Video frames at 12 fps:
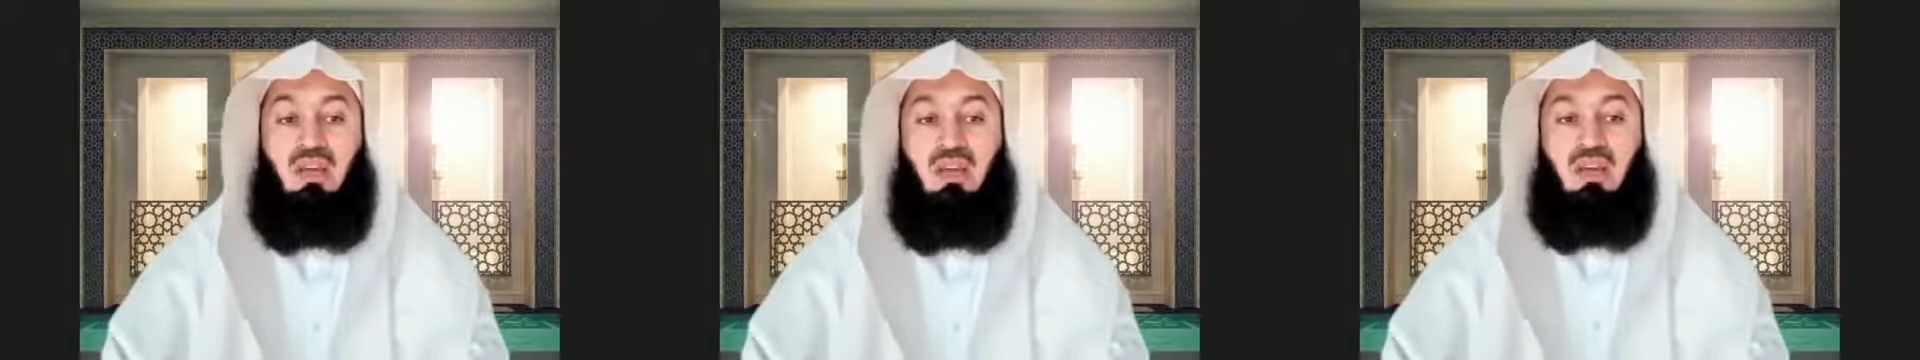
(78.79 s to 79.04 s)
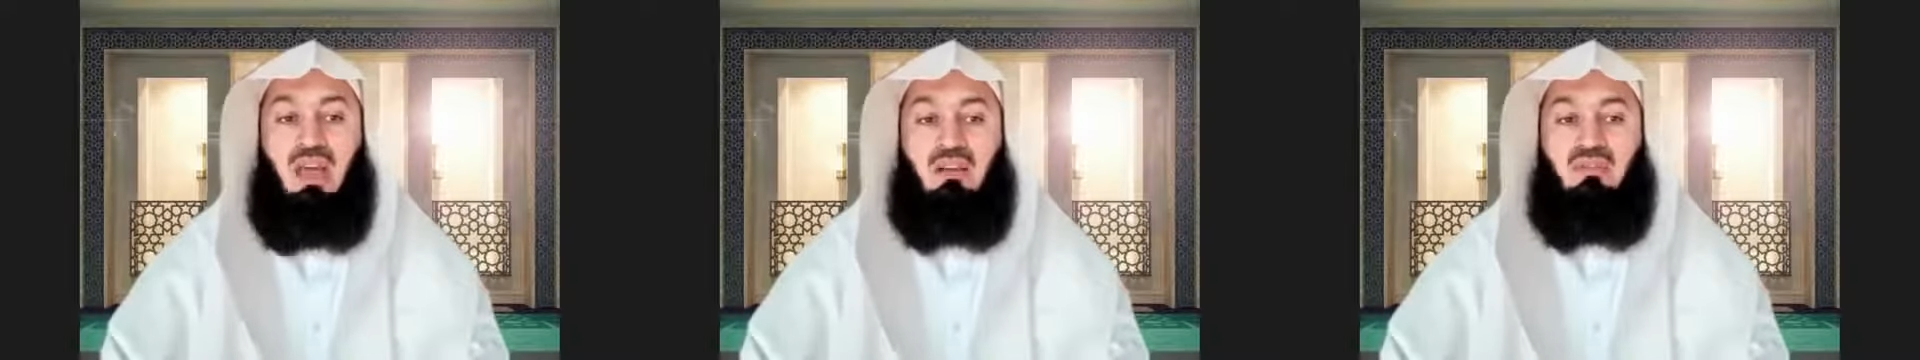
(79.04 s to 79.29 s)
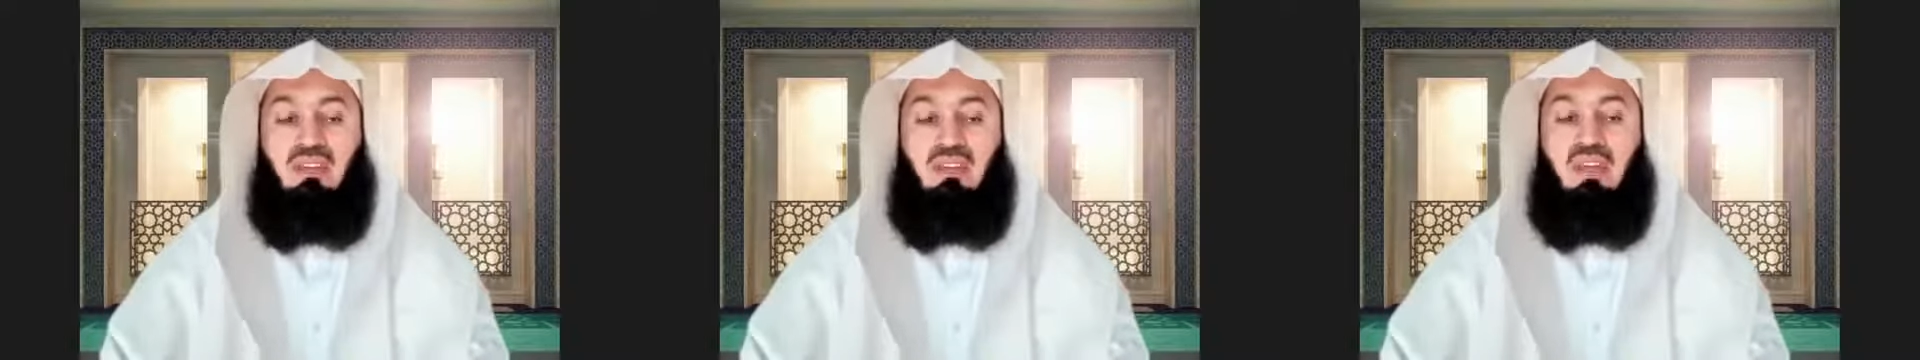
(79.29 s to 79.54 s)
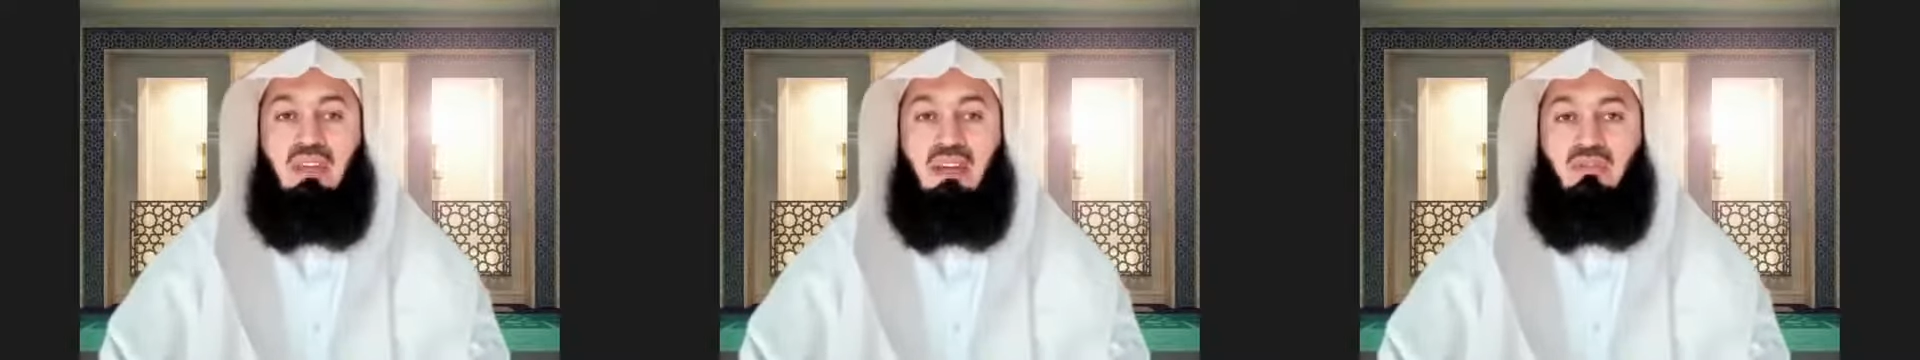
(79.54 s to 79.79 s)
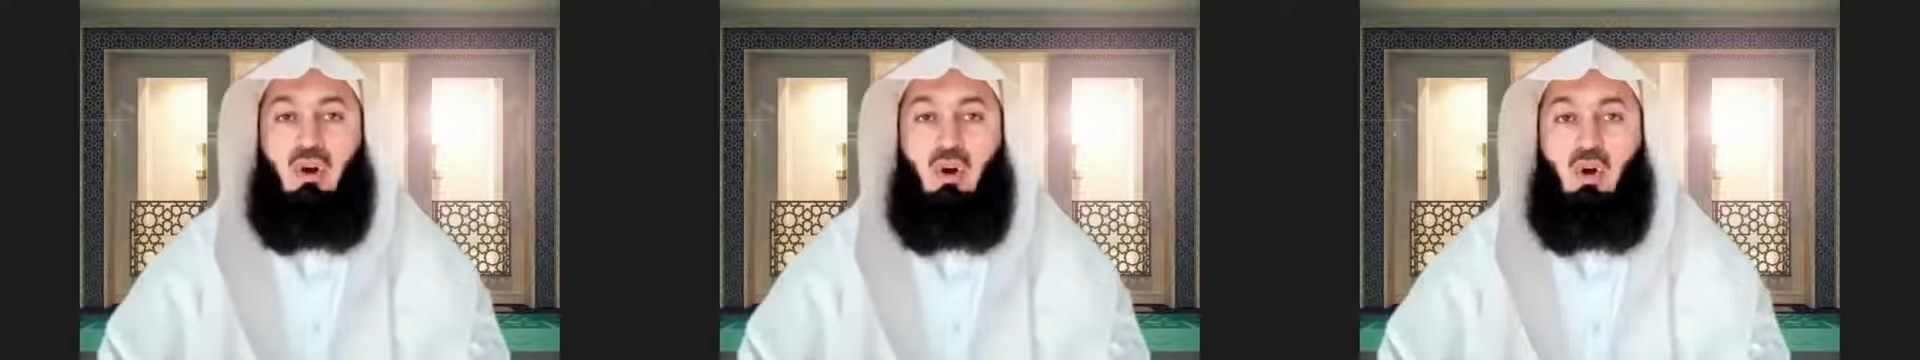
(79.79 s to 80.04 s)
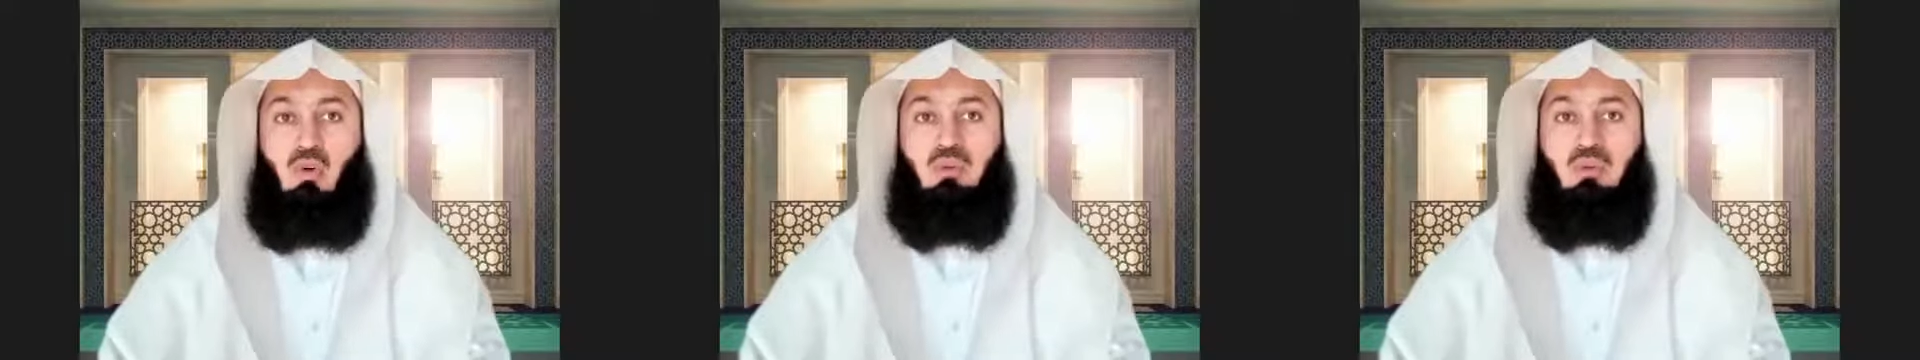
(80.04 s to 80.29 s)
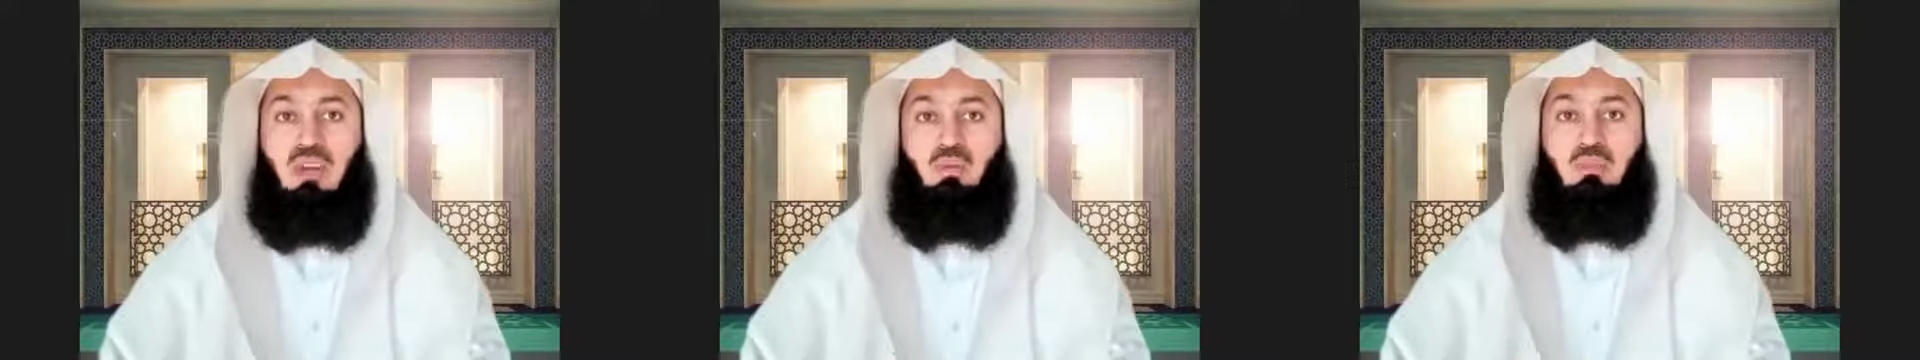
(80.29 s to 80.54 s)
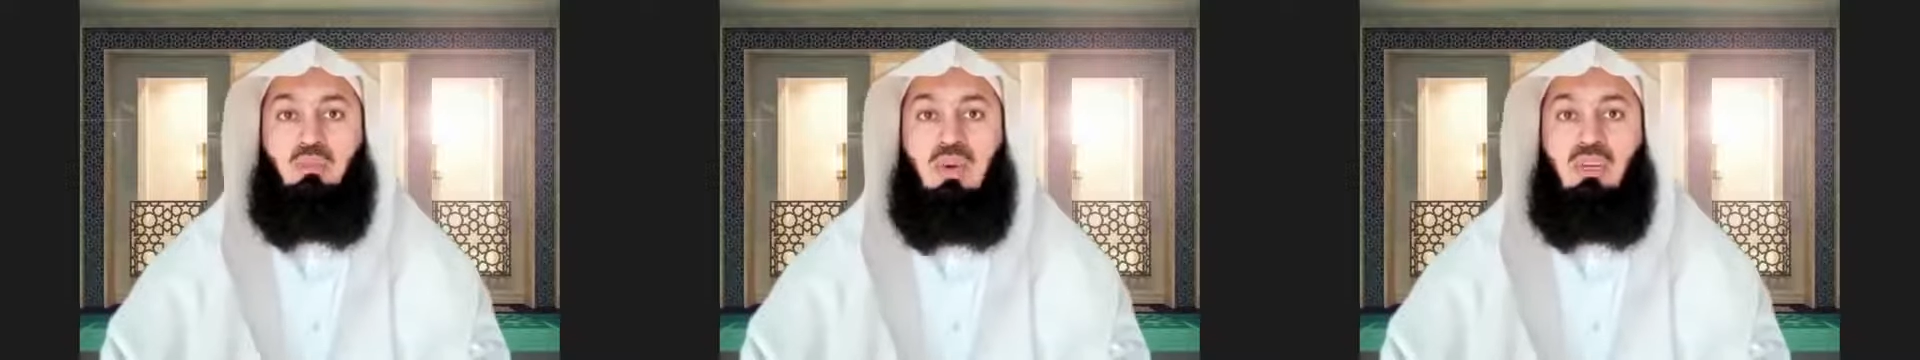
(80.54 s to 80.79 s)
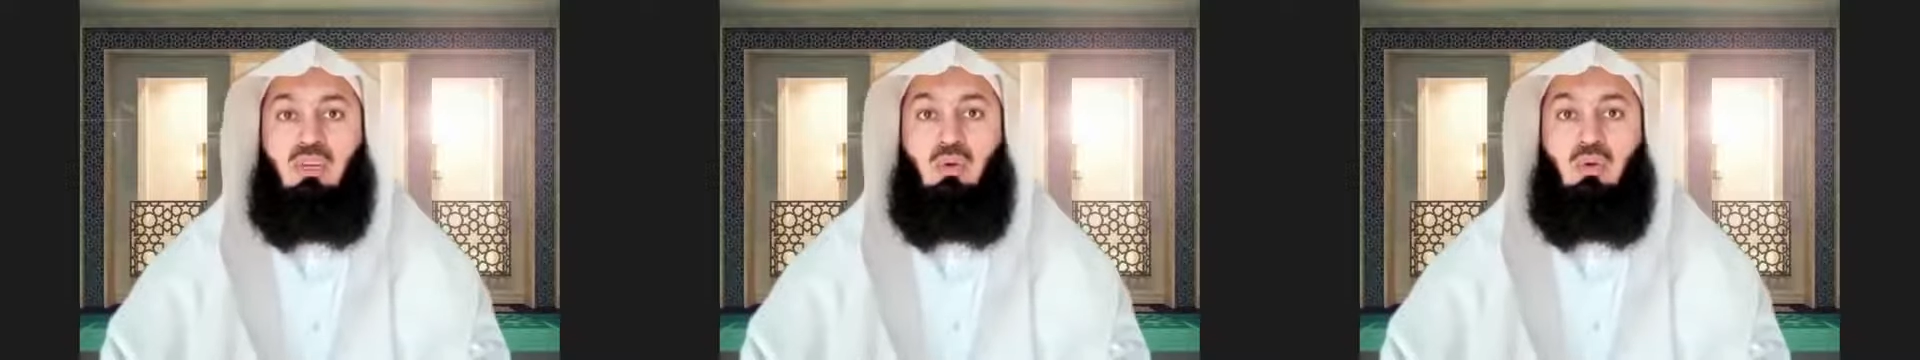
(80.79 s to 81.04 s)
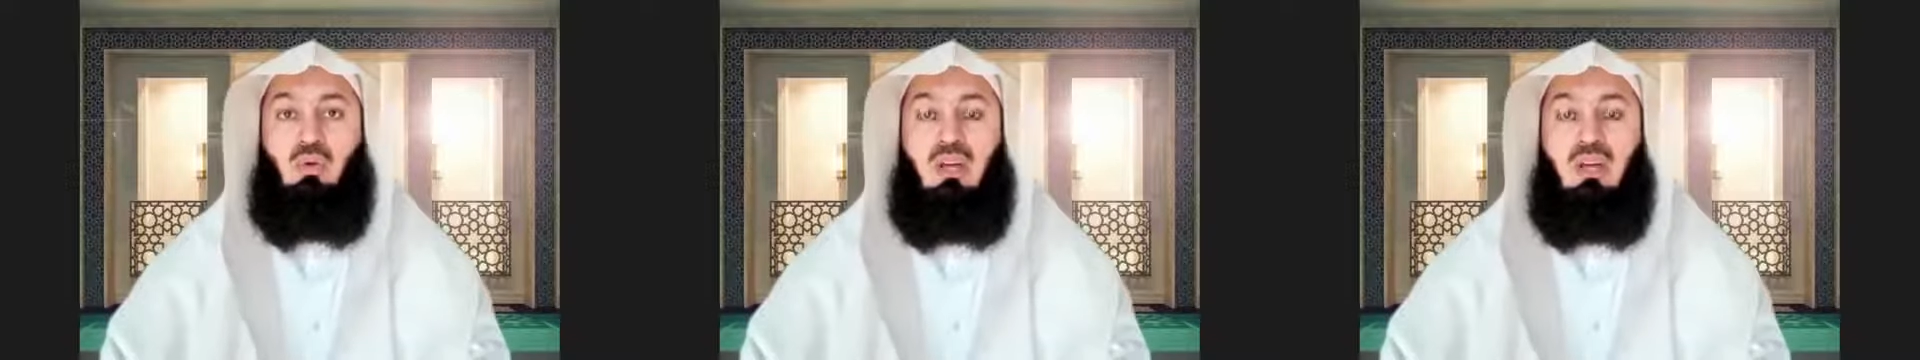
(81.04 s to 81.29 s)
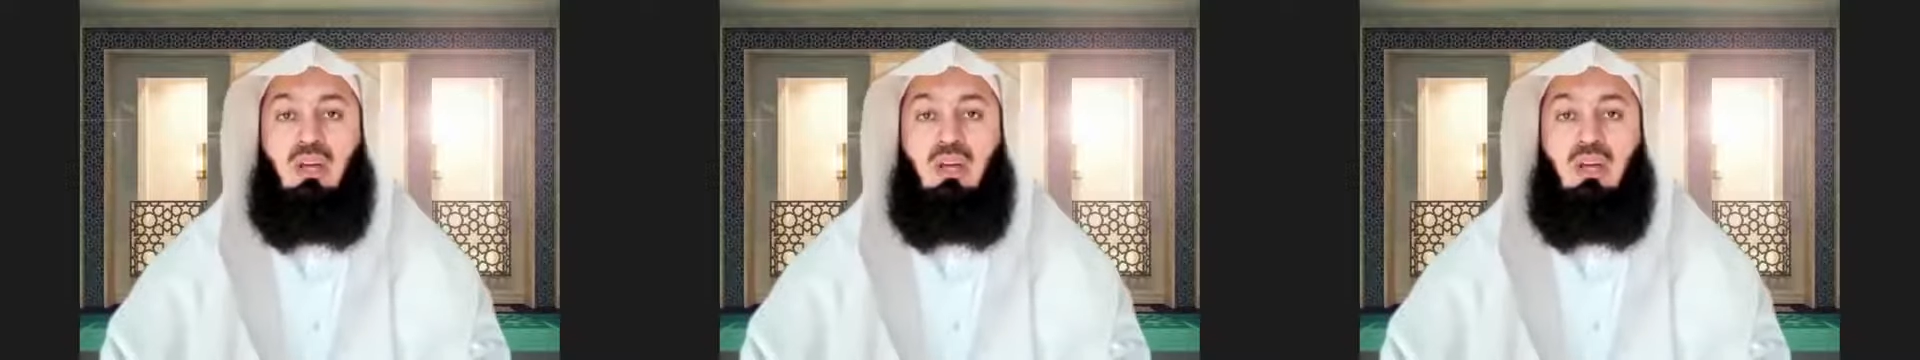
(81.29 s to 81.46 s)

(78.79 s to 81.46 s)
and having enough hope that would make you,